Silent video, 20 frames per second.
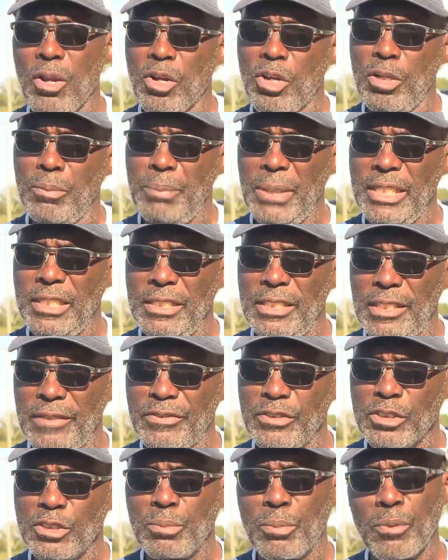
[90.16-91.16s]
Could be the
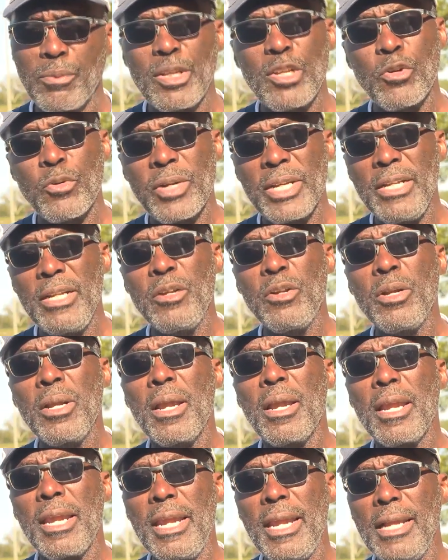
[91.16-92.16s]
difference between
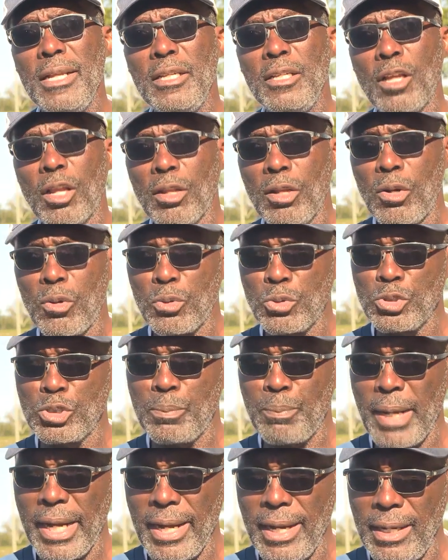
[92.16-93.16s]
getting your loans
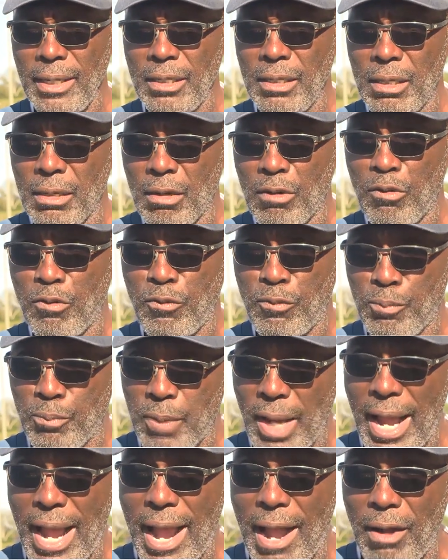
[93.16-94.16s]
paid
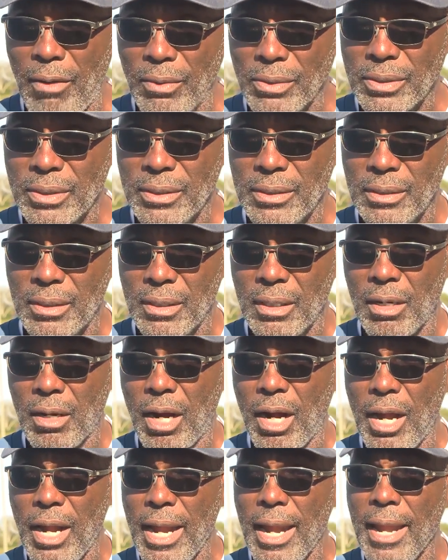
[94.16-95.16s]
out
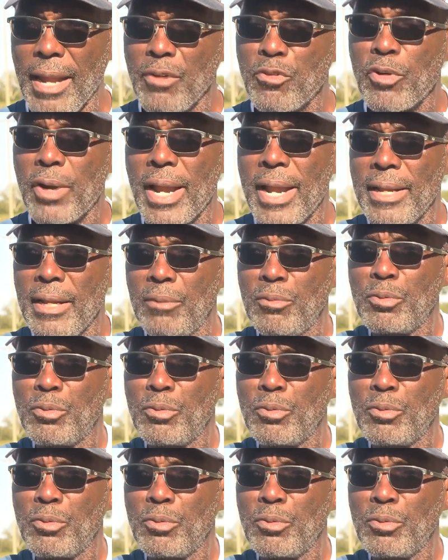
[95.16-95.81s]
and trying to